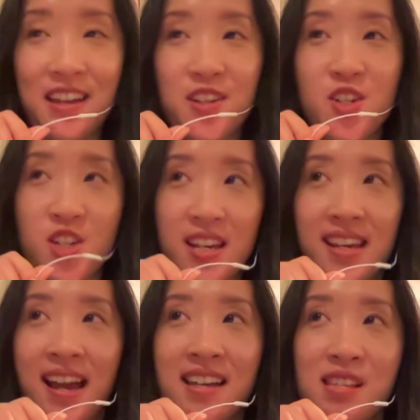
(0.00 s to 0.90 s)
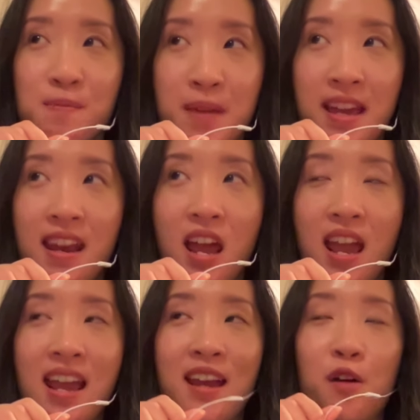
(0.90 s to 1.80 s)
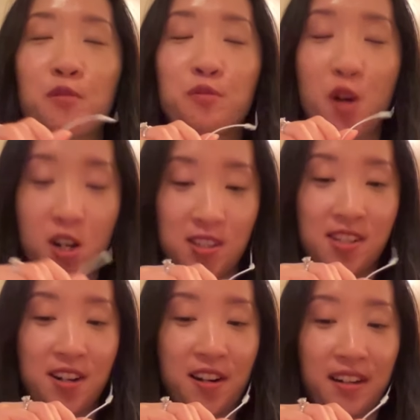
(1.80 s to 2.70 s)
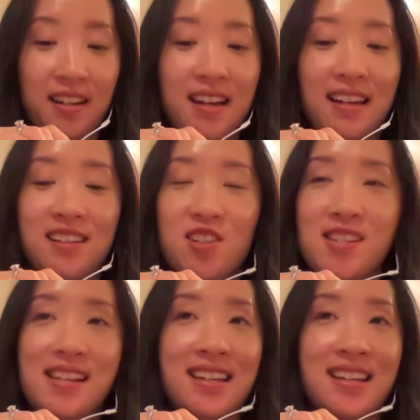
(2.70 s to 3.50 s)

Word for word: She has been a rock star, just